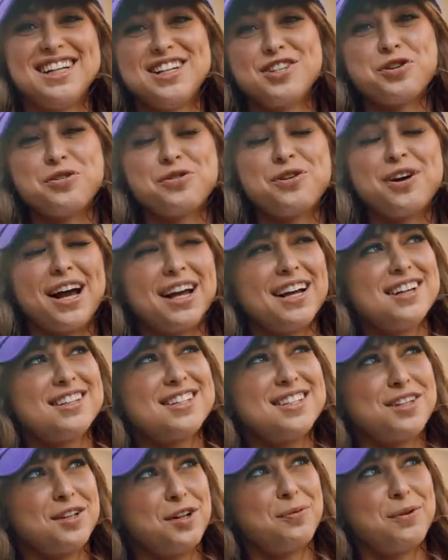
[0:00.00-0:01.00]
so I guess
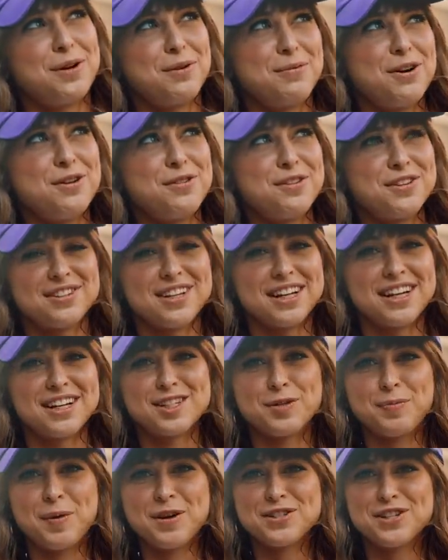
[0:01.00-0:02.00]
it's a little bit of both. It's like
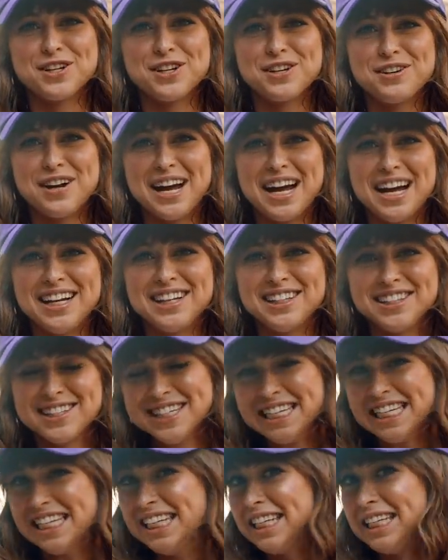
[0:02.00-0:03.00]
espresso and
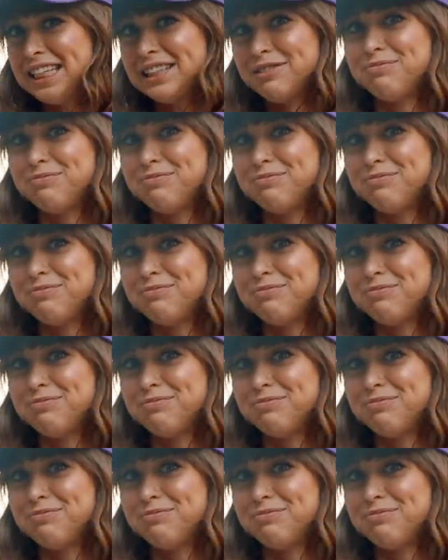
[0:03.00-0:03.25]
tea.